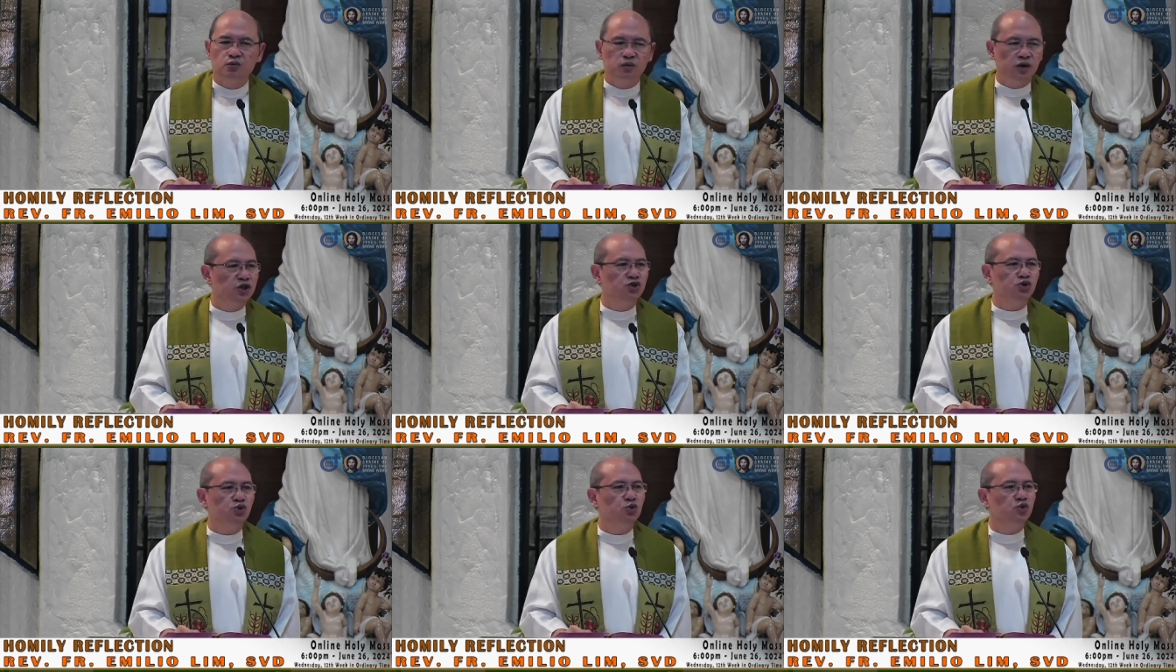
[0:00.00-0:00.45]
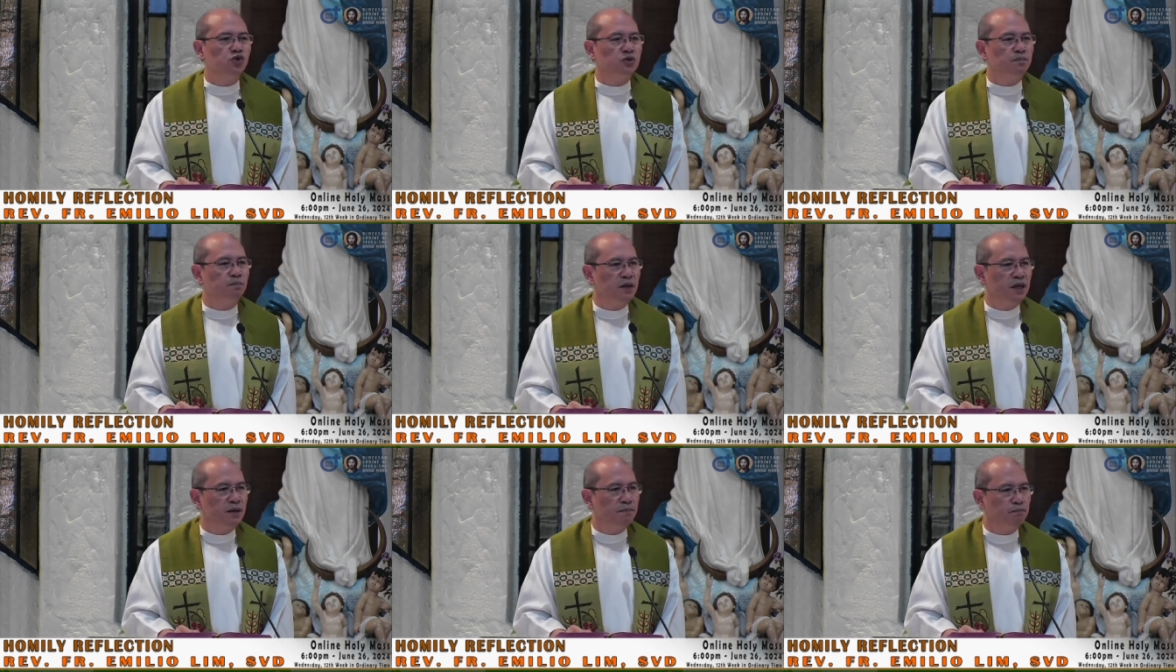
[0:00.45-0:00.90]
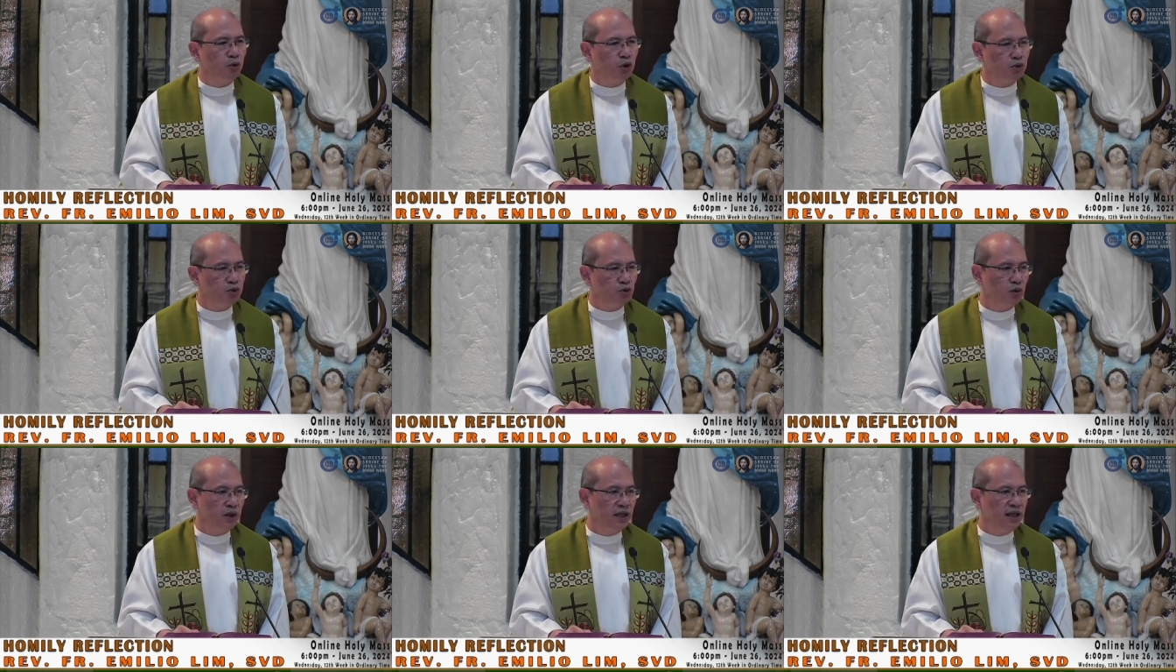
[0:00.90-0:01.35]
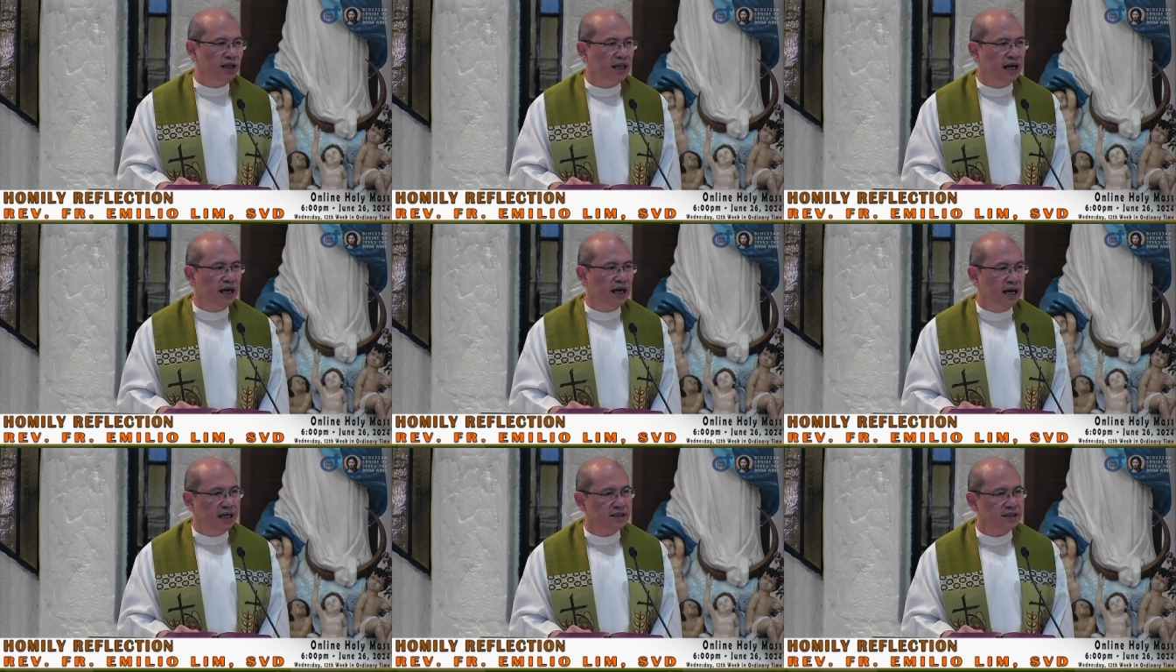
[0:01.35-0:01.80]
we choose people to
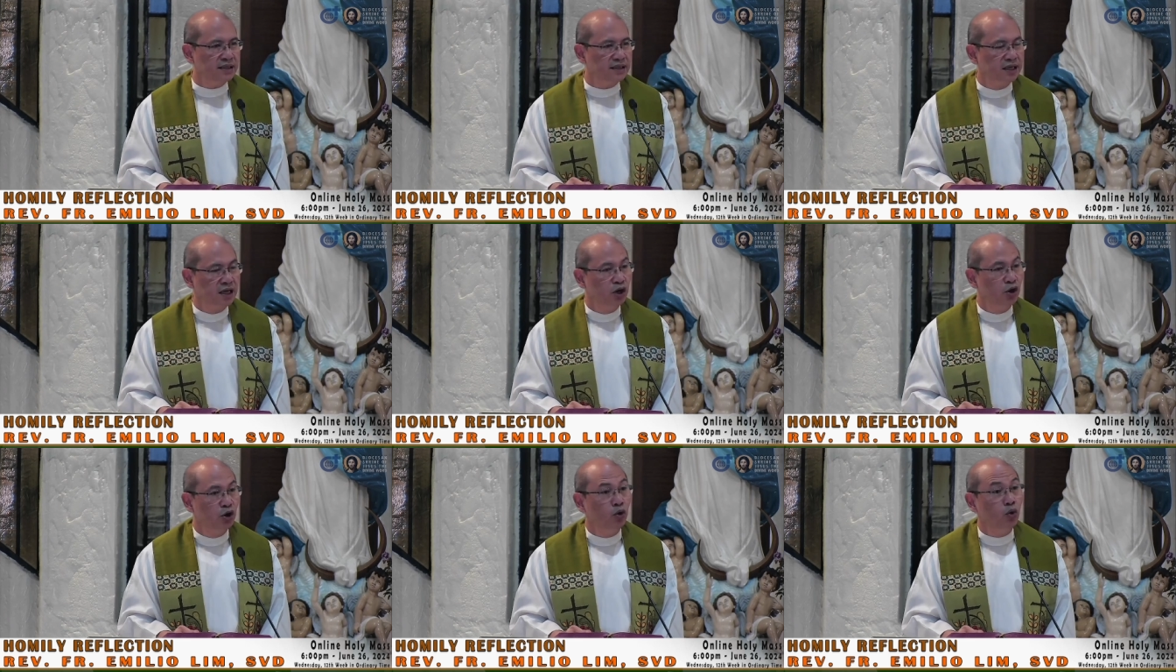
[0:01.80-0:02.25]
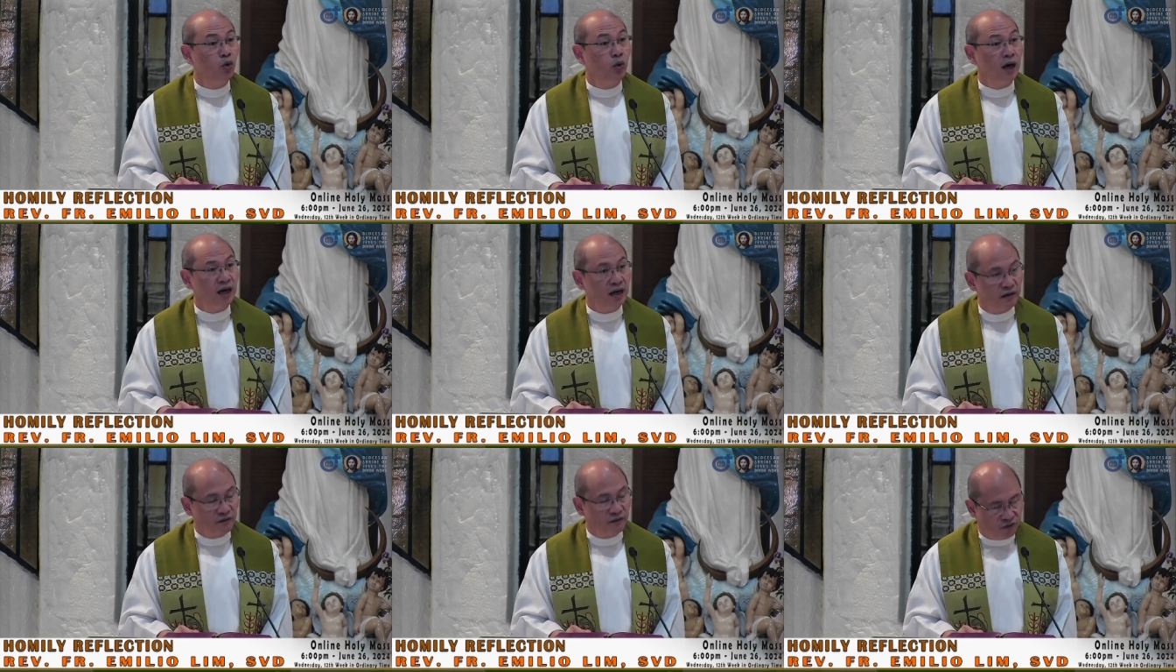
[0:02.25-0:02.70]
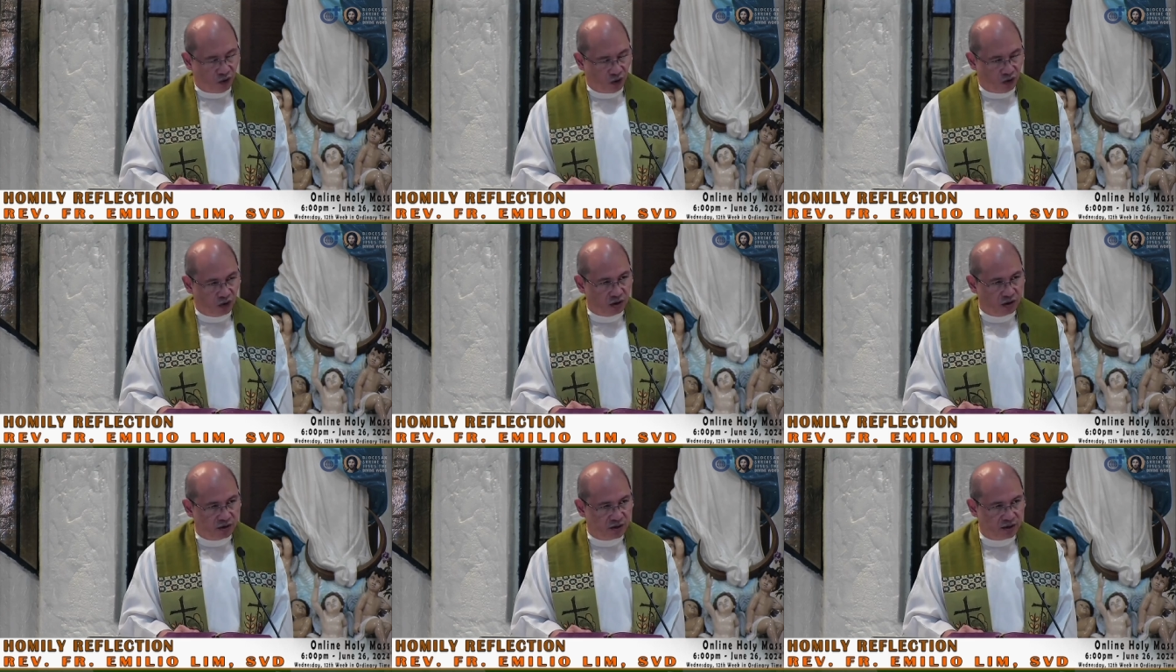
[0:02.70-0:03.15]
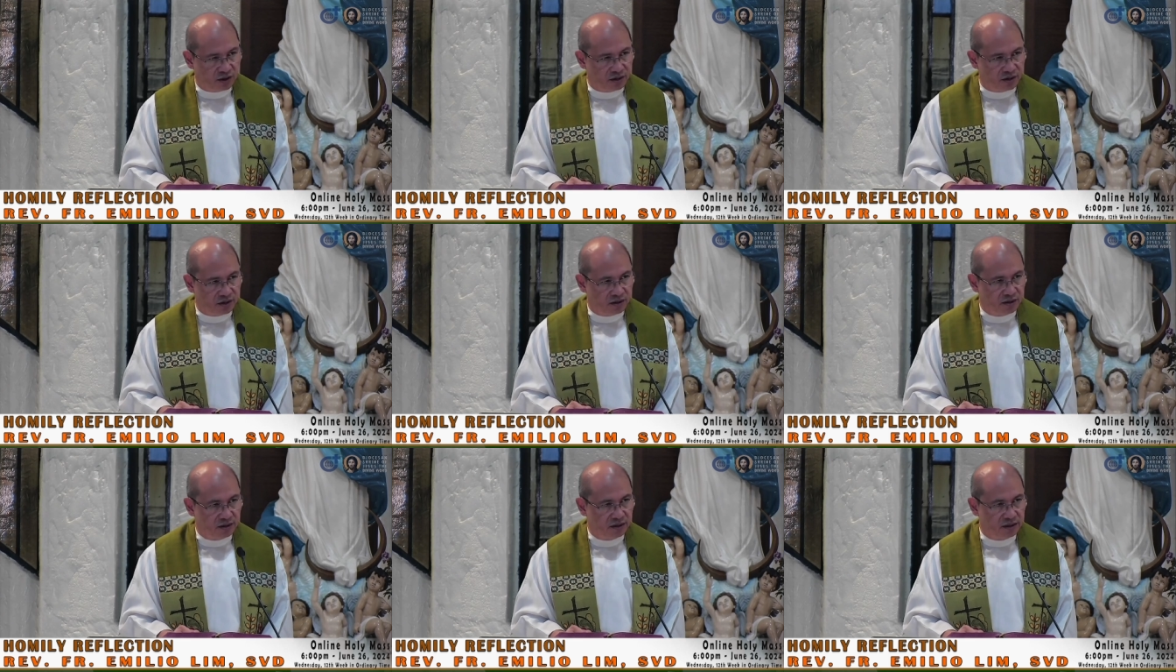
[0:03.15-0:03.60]
lead us who are
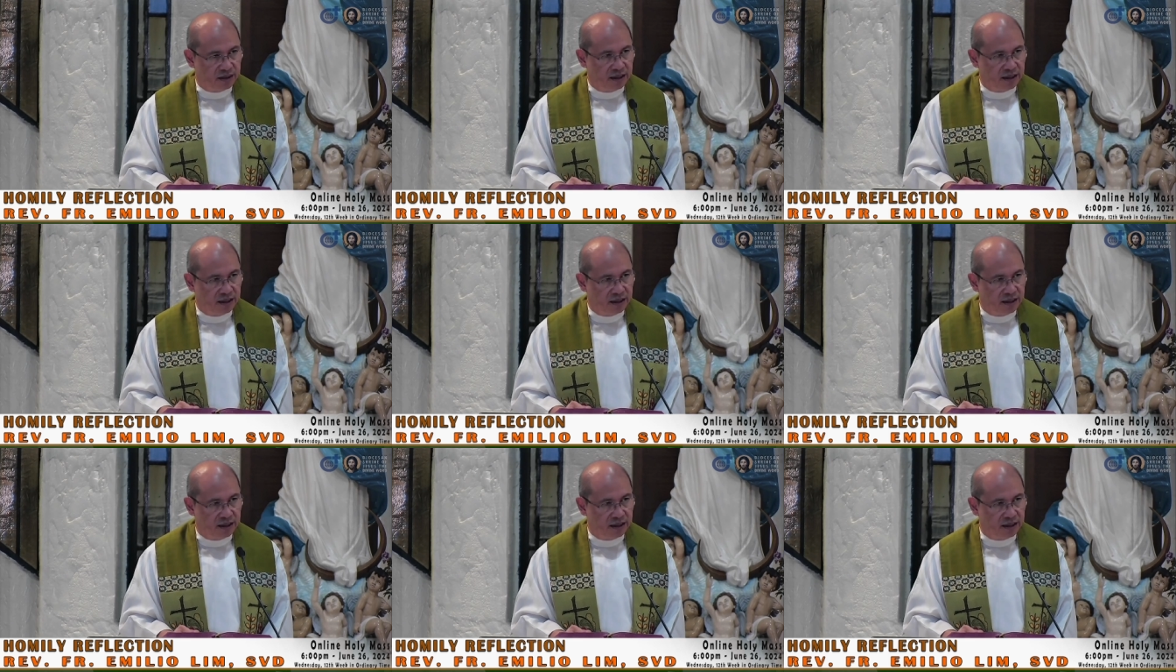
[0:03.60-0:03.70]
false.